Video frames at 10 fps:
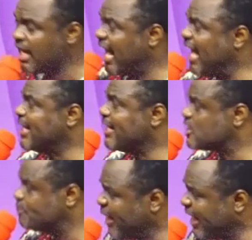And the
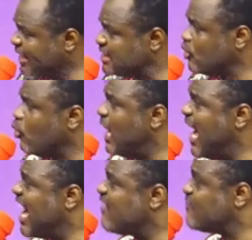Spirit will
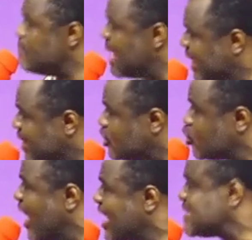have men to
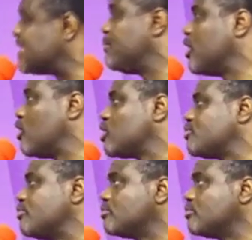accept the gospel.